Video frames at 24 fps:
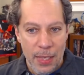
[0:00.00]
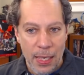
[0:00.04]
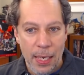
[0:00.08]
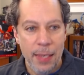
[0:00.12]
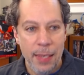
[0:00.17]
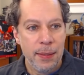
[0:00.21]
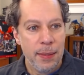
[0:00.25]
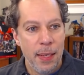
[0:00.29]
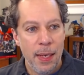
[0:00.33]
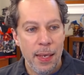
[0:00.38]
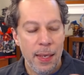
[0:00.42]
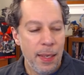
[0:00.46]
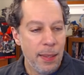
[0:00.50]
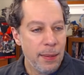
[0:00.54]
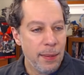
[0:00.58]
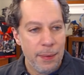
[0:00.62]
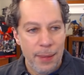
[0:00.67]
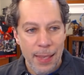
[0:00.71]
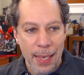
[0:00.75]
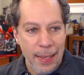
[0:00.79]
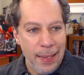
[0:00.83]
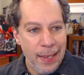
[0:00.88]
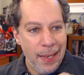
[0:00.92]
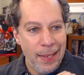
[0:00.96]

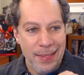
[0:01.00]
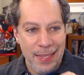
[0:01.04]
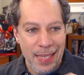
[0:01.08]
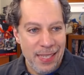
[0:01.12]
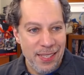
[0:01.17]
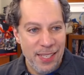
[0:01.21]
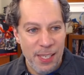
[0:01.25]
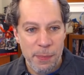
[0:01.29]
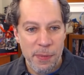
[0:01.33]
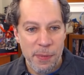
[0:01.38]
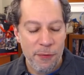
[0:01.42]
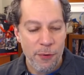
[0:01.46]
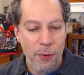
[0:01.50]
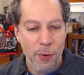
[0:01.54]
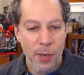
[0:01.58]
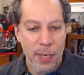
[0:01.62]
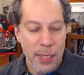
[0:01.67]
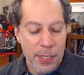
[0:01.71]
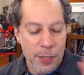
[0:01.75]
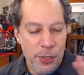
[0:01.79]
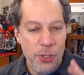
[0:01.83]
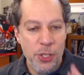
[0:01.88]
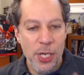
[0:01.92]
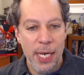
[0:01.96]
As I said before,
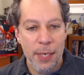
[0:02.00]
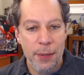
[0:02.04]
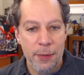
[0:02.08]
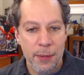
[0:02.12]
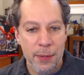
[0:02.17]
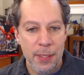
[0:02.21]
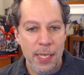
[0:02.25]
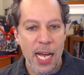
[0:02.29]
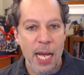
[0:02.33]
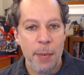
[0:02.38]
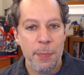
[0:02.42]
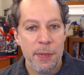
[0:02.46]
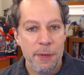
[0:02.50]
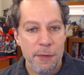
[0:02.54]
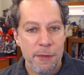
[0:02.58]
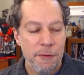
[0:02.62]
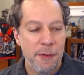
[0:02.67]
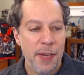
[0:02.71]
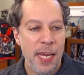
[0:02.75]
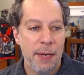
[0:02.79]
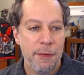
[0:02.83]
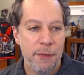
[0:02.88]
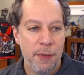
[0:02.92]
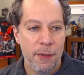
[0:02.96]
in general, I'm in
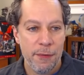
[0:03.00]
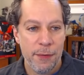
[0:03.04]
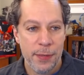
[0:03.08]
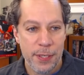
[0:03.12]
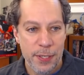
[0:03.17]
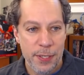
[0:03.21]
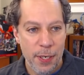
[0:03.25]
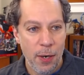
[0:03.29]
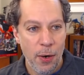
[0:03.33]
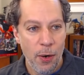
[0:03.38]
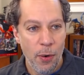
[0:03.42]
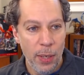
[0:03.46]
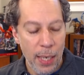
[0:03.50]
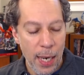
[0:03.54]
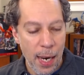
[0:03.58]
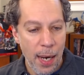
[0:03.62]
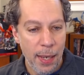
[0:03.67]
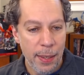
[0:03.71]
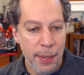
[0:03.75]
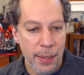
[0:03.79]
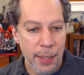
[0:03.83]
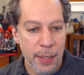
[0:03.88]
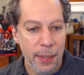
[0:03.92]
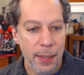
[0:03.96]
favor of what's going
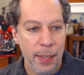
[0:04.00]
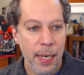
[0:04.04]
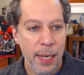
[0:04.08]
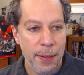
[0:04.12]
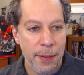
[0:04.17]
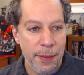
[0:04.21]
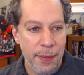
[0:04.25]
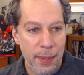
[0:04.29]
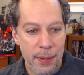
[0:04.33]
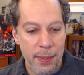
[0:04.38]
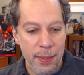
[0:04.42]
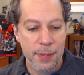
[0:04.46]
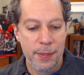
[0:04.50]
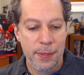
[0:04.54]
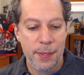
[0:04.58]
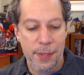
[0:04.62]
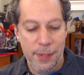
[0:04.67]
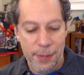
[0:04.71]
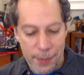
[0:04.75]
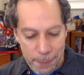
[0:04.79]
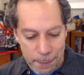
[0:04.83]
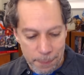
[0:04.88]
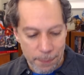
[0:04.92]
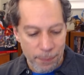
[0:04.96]
on here. I think this
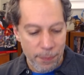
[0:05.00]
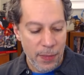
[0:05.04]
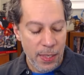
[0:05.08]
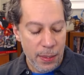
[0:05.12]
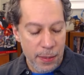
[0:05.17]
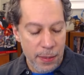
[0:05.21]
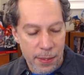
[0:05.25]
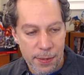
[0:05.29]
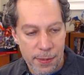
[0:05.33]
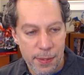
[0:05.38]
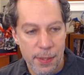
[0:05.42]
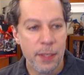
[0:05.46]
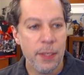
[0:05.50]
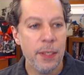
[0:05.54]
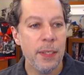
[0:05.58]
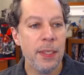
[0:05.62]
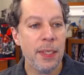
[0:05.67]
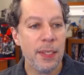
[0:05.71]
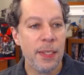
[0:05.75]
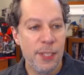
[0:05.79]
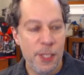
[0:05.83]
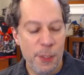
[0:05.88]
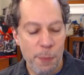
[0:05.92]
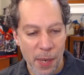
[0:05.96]
is a good
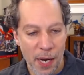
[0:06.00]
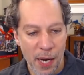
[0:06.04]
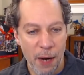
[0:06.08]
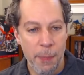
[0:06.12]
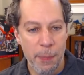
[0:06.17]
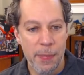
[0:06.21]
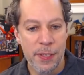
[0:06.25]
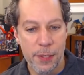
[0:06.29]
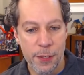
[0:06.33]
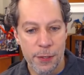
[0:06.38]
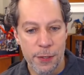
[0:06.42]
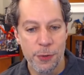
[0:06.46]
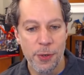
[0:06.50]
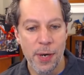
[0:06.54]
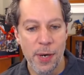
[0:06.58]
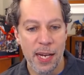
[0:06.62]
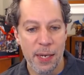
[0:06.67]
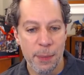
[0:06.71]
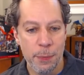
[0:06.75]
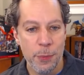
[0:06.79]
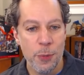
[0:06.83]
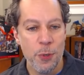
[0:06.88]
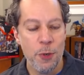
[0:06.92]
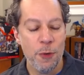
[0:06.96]
experiment to try
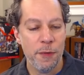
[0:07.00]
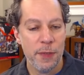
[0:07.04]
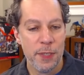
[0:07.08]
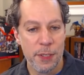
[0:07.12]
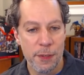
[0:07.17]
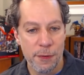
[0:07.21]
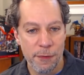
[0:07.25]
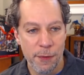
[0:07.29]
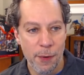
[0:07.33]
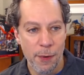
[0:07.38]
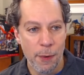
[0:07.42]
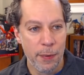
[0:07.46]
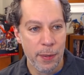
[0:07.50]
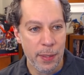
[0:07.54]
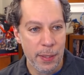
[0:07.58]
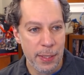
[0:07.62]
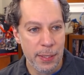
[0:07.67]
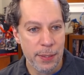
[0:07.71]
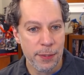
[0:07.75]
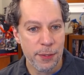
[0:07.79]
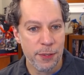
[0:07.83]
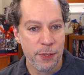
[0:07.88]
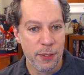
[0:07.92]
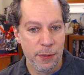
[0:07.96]
to move us forward
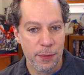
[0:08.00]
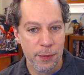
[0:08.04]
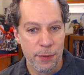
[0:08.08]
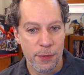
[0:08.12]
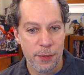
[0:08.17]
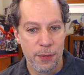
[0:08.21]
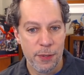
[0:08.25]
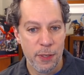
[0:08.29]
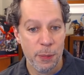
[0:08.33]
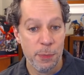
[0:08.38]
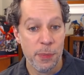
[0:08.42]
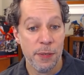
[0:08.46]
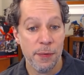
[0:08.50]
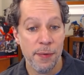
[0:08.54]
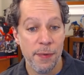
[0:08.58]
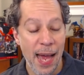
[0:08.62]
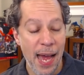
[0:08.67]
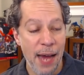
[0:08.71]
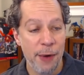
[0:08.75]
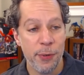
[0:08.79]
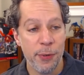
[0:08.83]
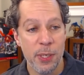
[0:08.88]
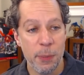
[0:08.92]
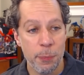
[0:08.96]
in terms of
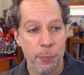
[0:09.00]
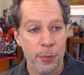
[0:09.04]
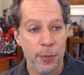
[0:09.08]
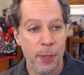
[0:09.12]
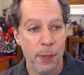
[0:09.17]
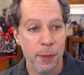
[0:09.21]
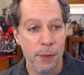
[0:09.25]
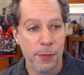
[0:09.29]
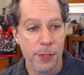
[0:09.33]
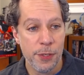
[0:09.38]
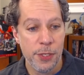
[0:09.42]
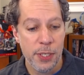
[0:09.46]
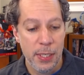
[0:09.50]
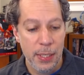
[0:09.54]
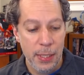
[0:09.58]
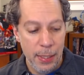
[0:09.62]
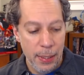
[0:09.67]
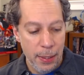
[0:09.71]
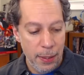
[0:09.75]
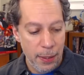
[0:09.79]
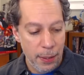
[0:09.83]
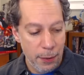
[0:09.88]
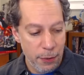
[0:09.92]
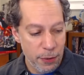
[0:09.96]
how we approach
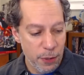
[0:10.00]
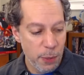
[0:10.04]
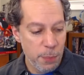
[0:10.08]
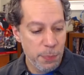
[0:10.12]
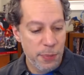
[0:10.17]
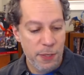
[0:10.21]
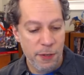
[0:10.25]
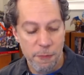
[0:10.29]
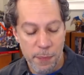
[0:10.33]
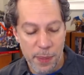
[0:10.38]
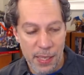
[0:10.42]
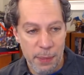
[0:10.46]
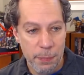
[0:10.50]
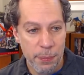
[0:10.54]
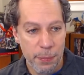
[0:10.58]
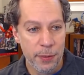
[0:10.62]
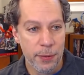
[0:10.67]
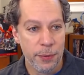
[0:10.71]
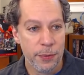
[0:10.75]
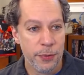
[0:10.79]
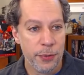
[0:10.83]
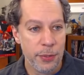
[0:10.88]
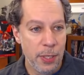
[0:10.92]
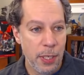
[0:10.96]
groups of
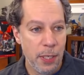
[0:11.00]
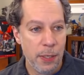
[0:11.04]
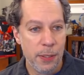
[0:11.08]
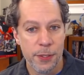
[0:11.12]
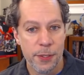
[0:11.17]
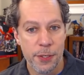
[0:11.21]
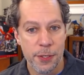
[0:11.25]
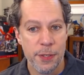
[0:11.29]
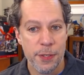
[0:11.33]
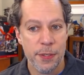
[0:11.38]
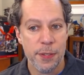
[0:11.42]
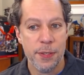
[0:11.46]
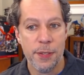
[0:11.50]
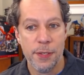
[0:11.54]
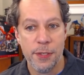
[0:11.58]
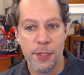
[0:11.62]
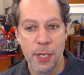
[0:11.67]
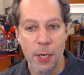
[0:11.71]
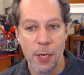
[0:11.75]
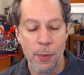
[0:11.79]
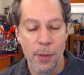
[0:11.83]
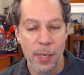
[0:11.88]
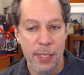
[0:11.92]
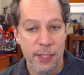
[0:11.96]
peoples, cultures, and
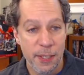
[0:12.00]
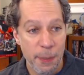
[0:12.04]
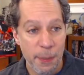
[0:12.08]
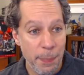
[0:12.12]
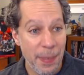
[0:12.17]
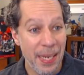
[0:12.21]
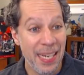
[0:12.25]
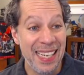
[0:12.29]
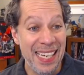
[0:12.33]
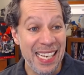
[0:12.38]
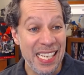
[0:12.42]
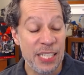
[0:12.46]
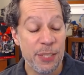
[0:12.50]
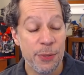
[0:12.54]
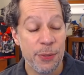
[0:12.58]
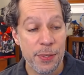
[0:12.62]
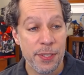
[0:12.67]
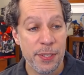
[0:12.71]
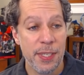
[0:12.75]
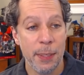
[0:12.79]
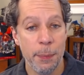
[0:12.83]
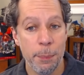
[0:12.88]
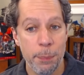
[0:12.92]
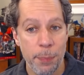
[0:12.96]
so on to make
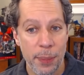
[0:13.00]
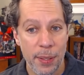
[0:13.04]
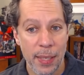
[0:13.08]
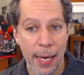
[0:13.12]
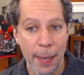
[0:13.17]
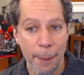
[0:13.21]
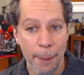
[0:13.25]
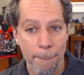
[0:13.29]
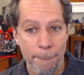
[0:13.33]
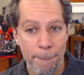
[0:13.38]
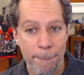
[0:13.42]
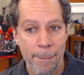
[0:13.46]
interesting play.